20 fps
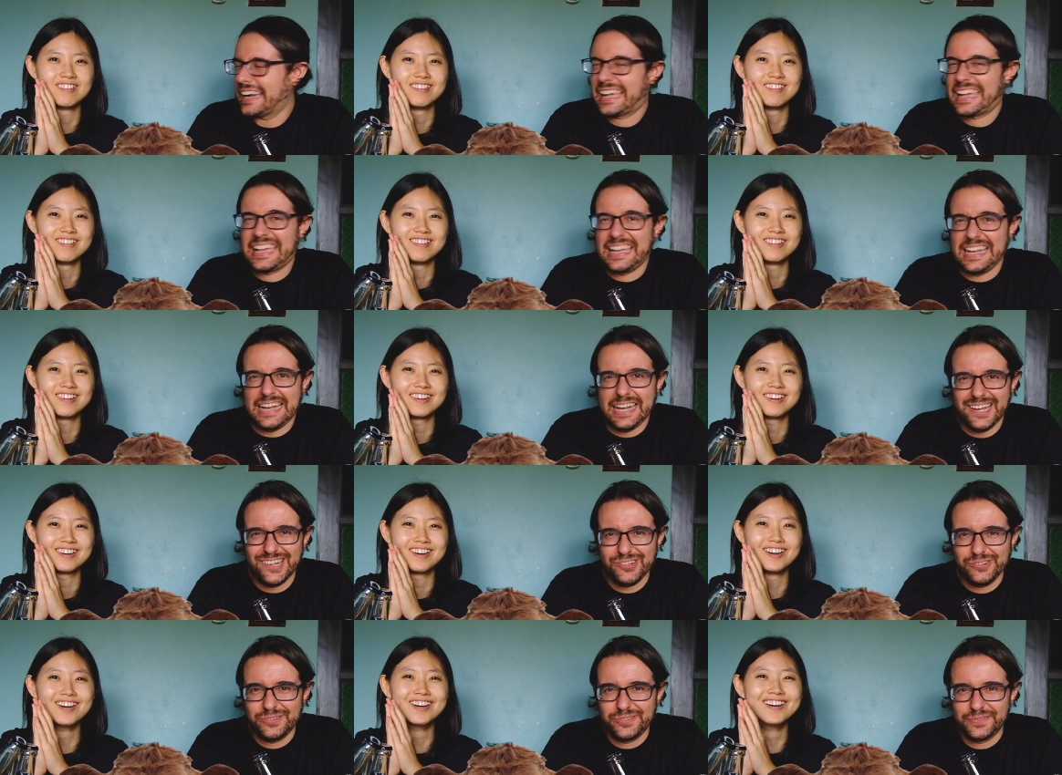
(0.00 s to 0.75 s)

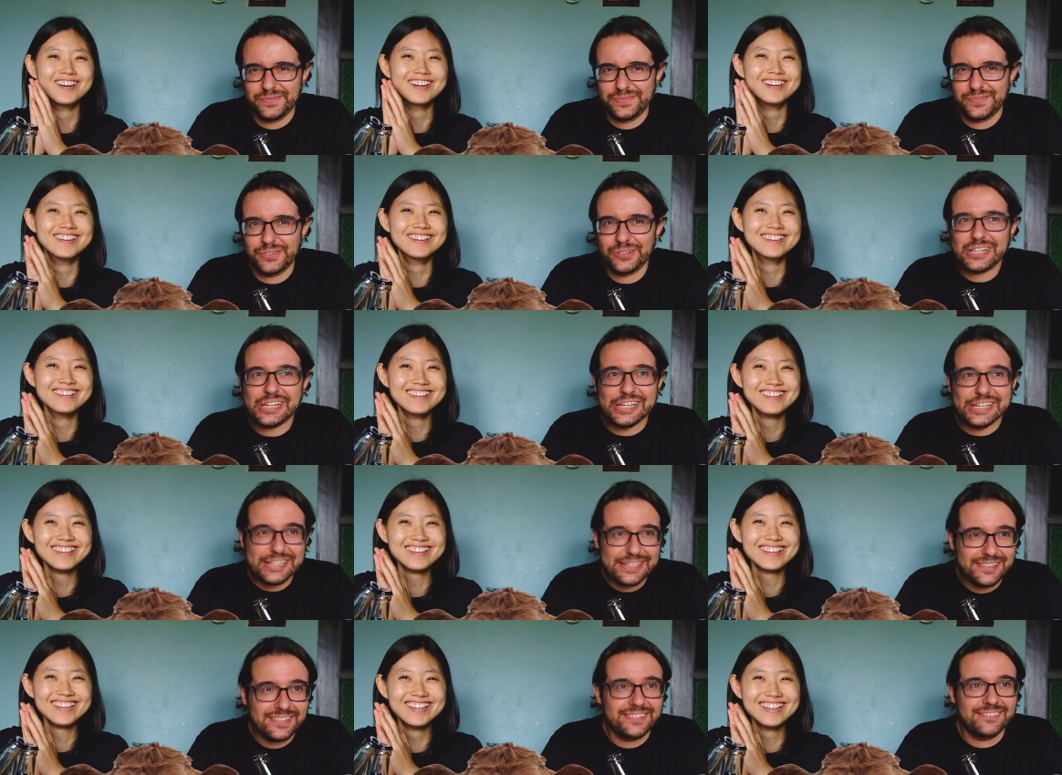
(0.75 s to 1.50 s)
Speaker 1: cow? Okay,
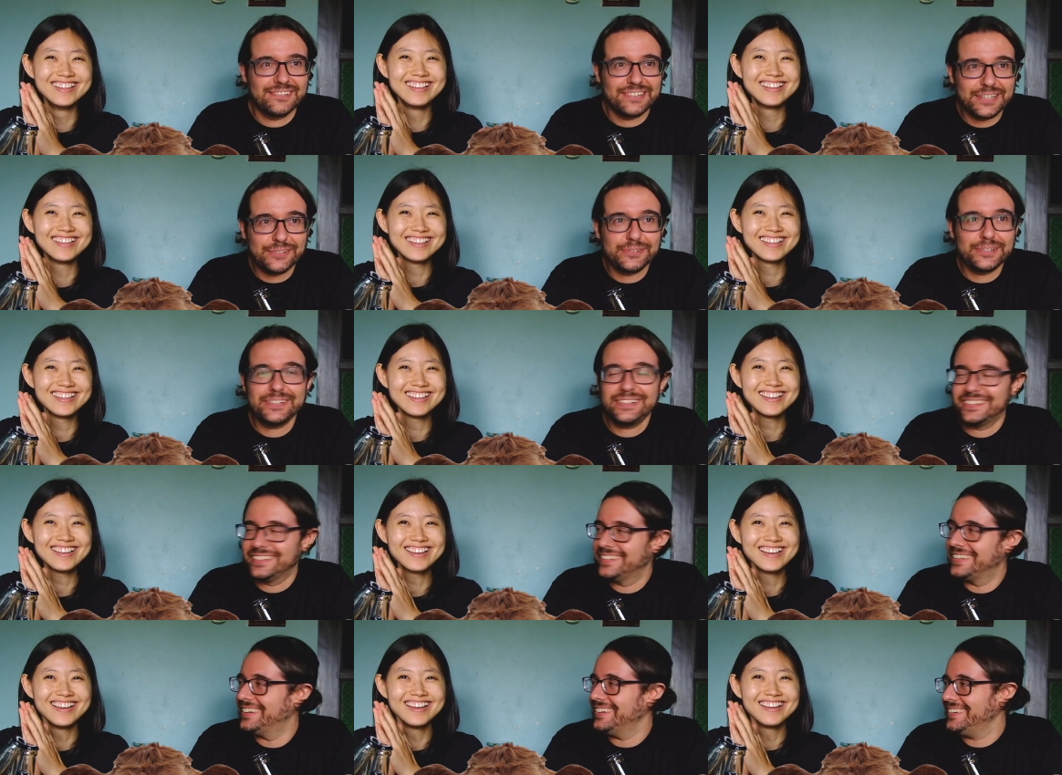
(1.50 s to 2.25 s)
whatever.
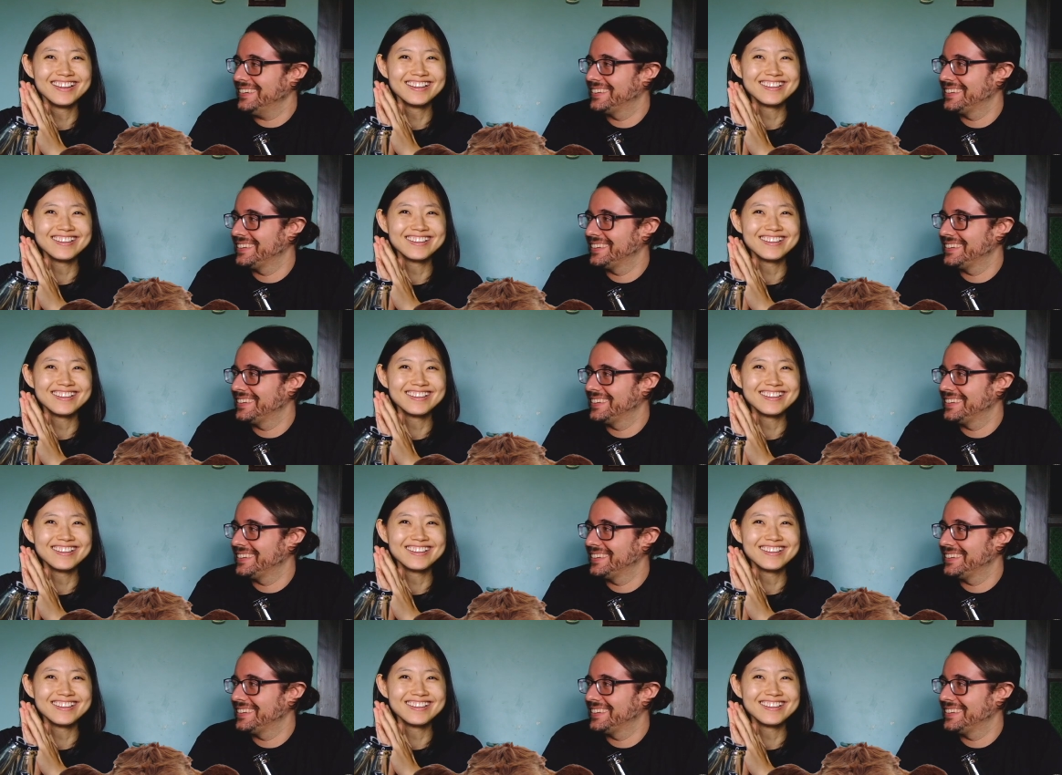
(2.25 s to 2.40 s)
Yeah.